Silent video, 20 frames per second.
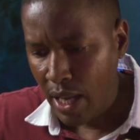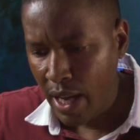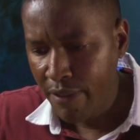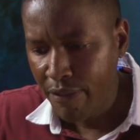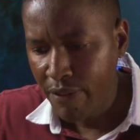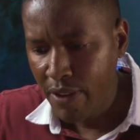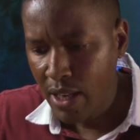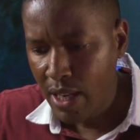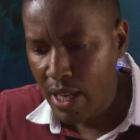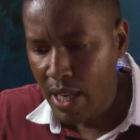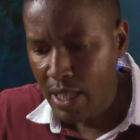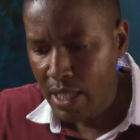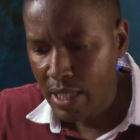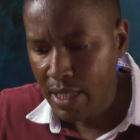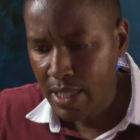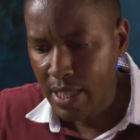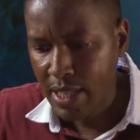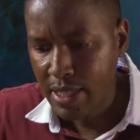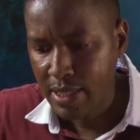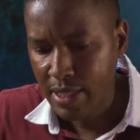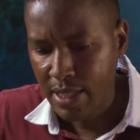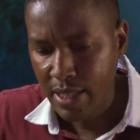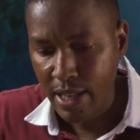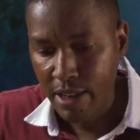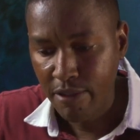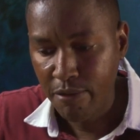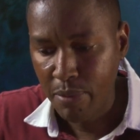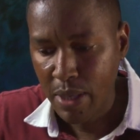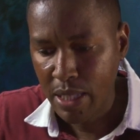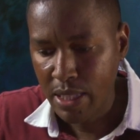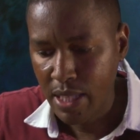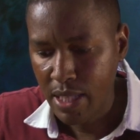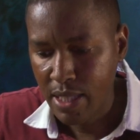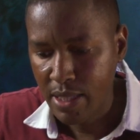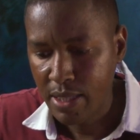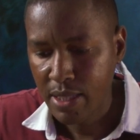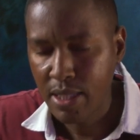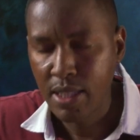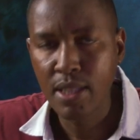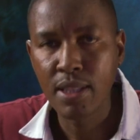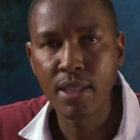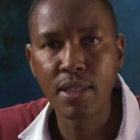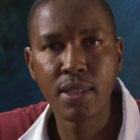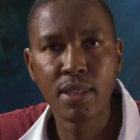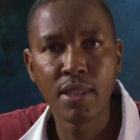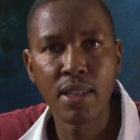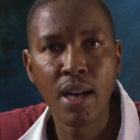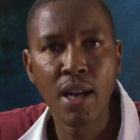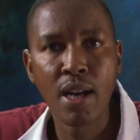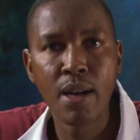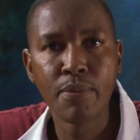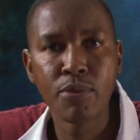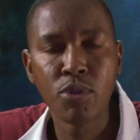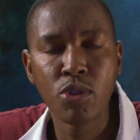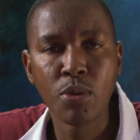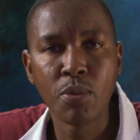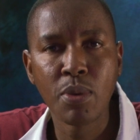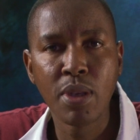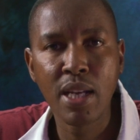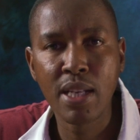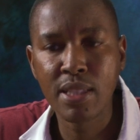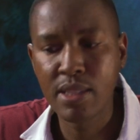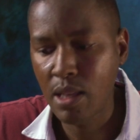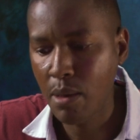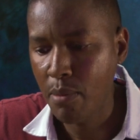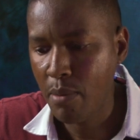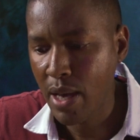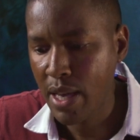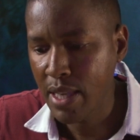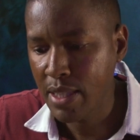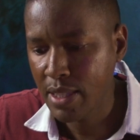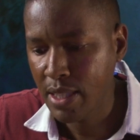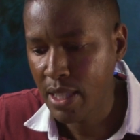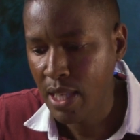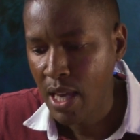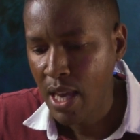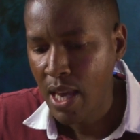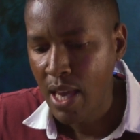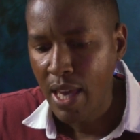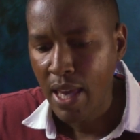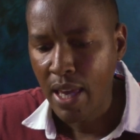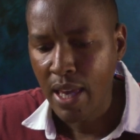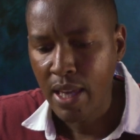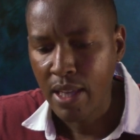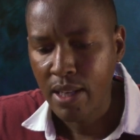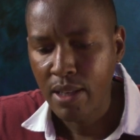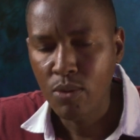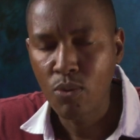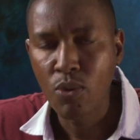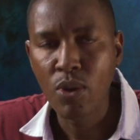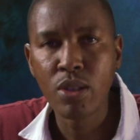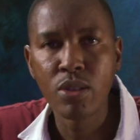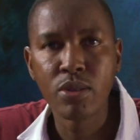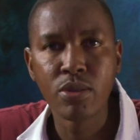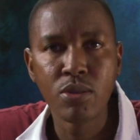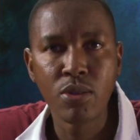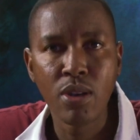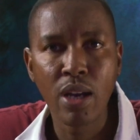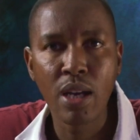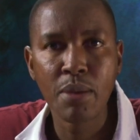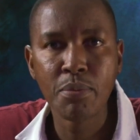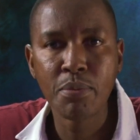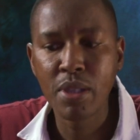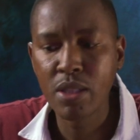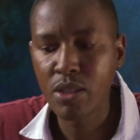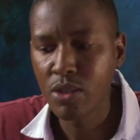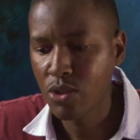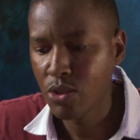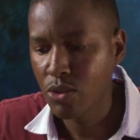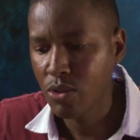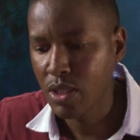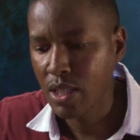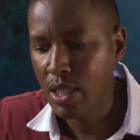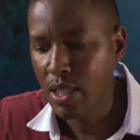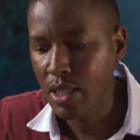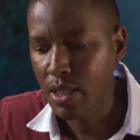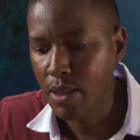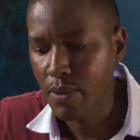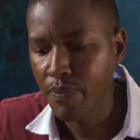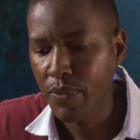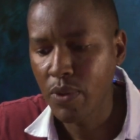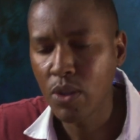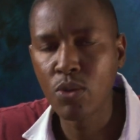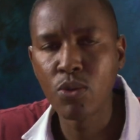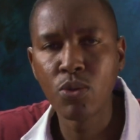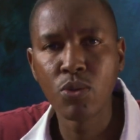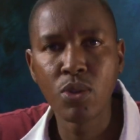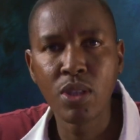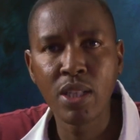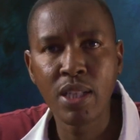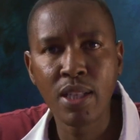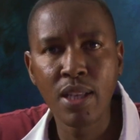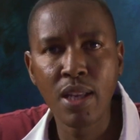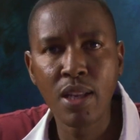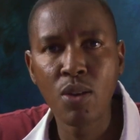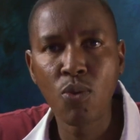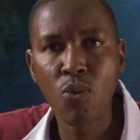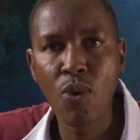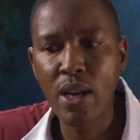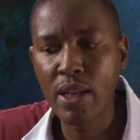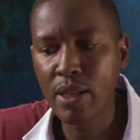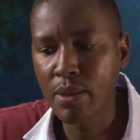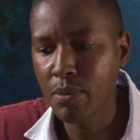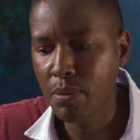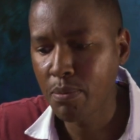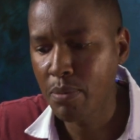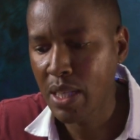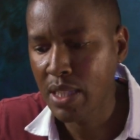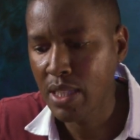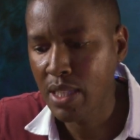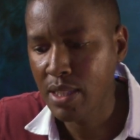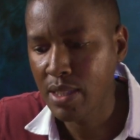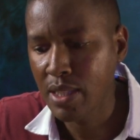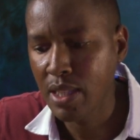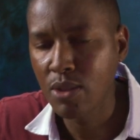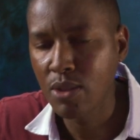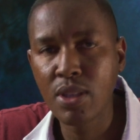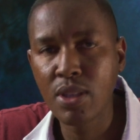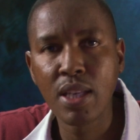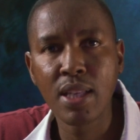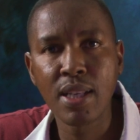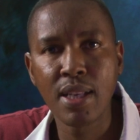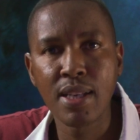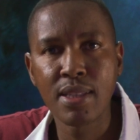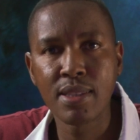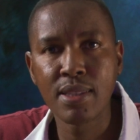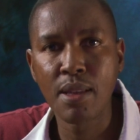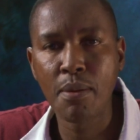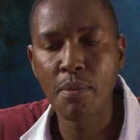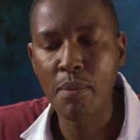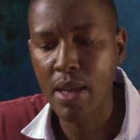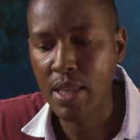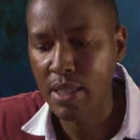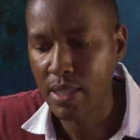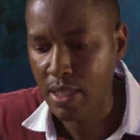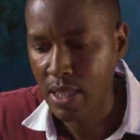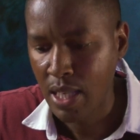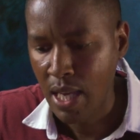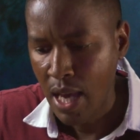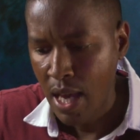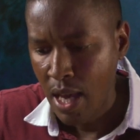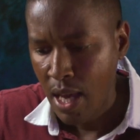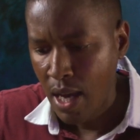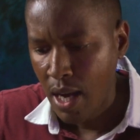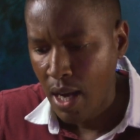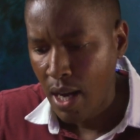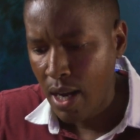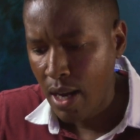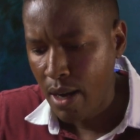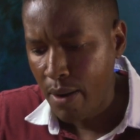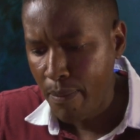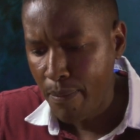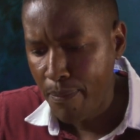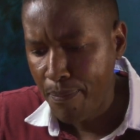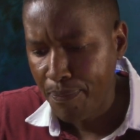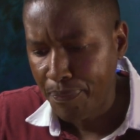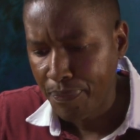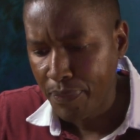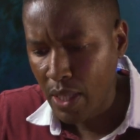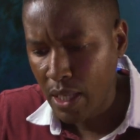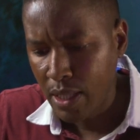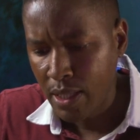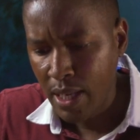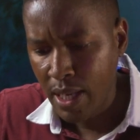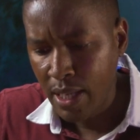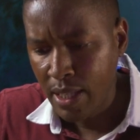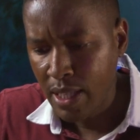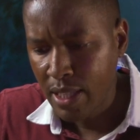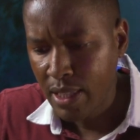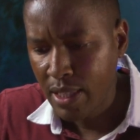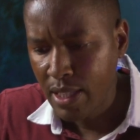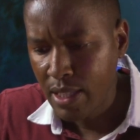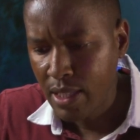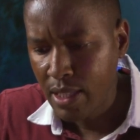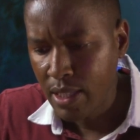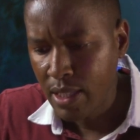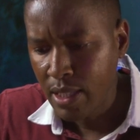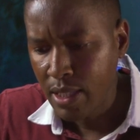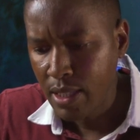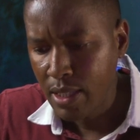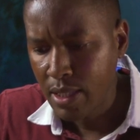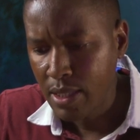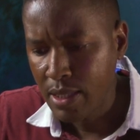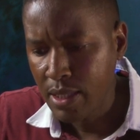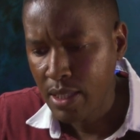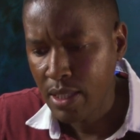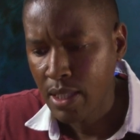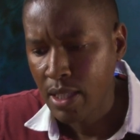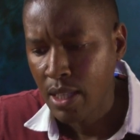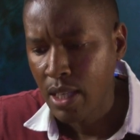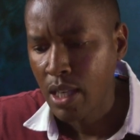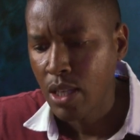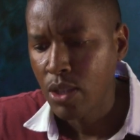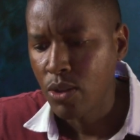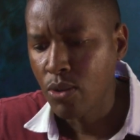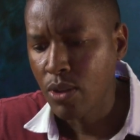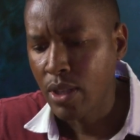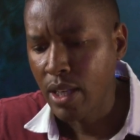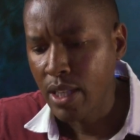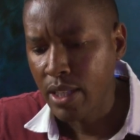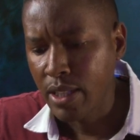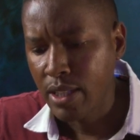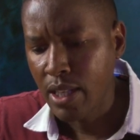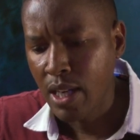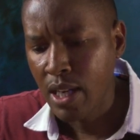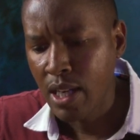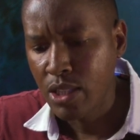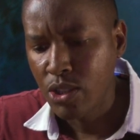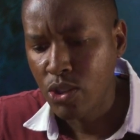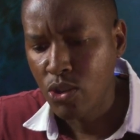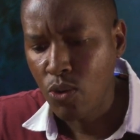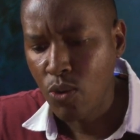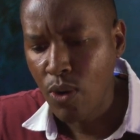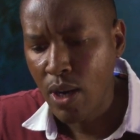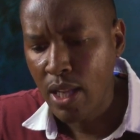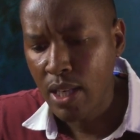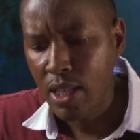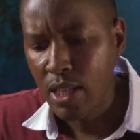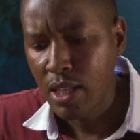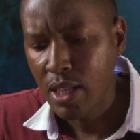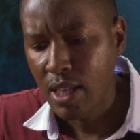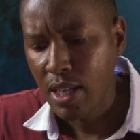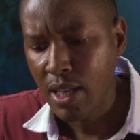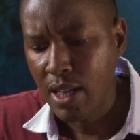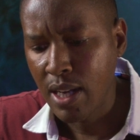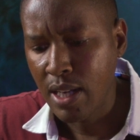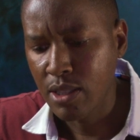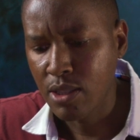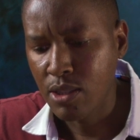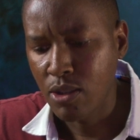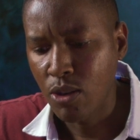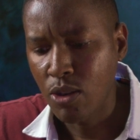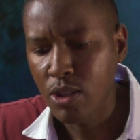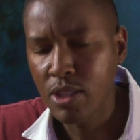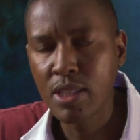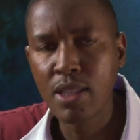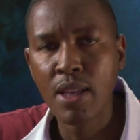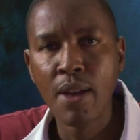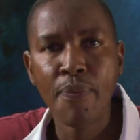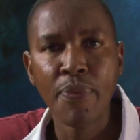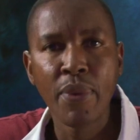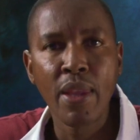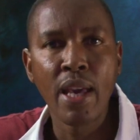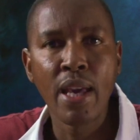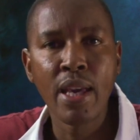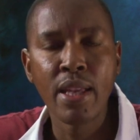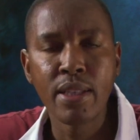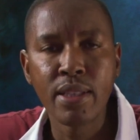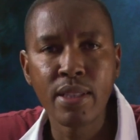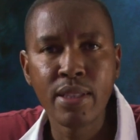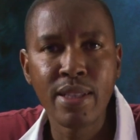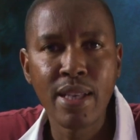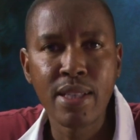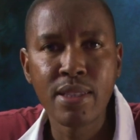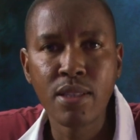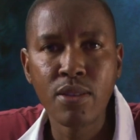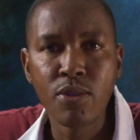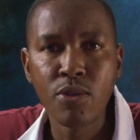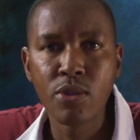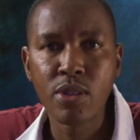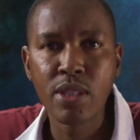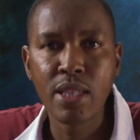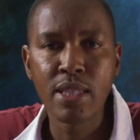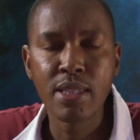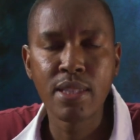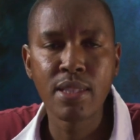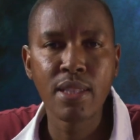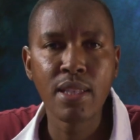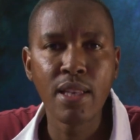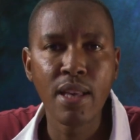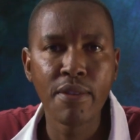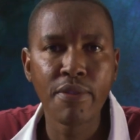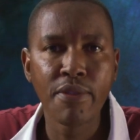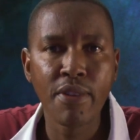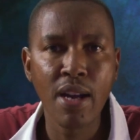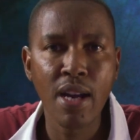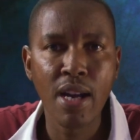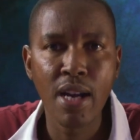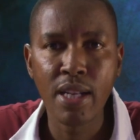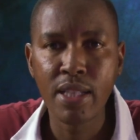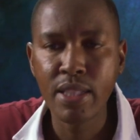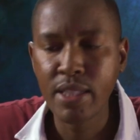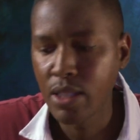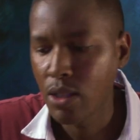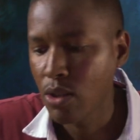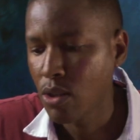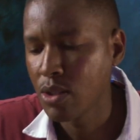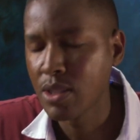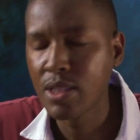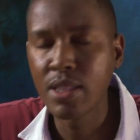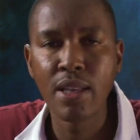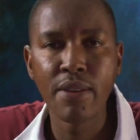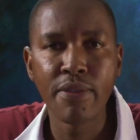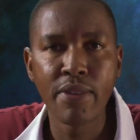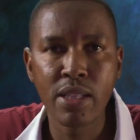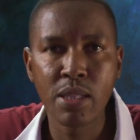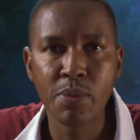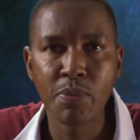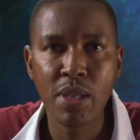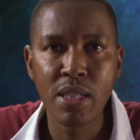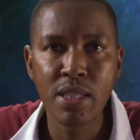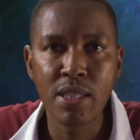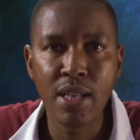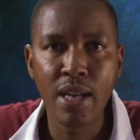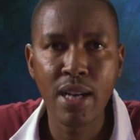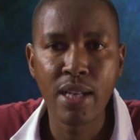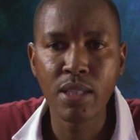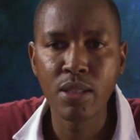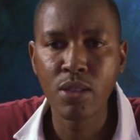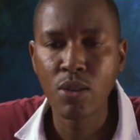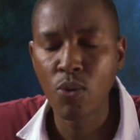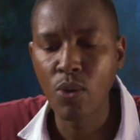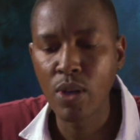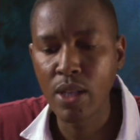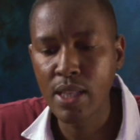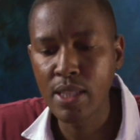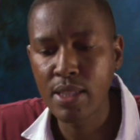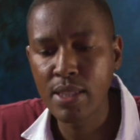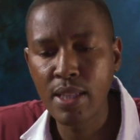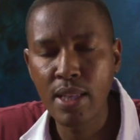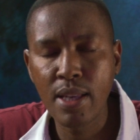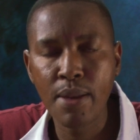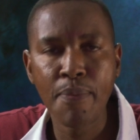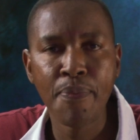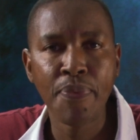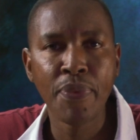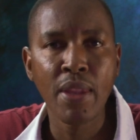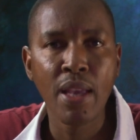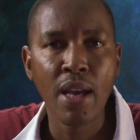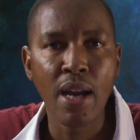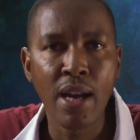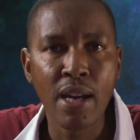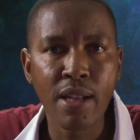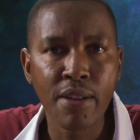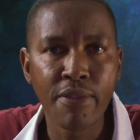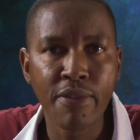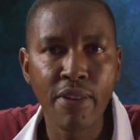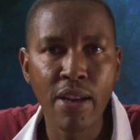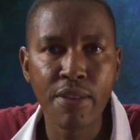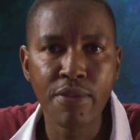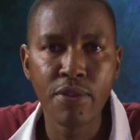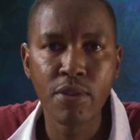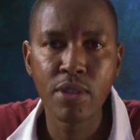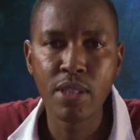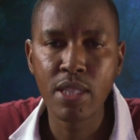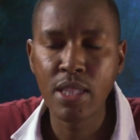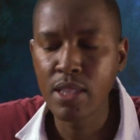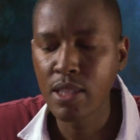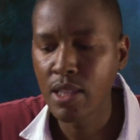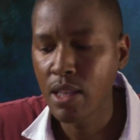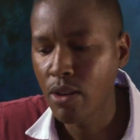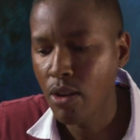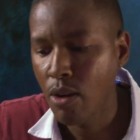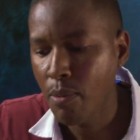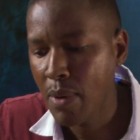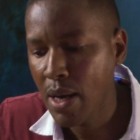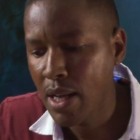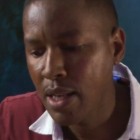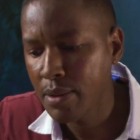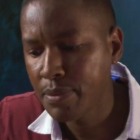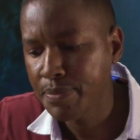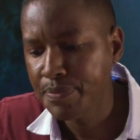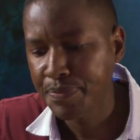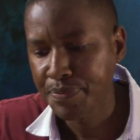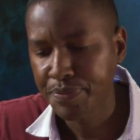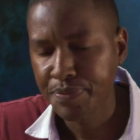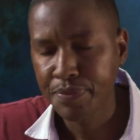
I feel like it has enough buttons to be customized, and when you do hybrid shooting, you really want buttons you can customize. The other thing is you get dual card slots, and it doesn't use the CF card or CF Express card, whereas the R5 uses the normal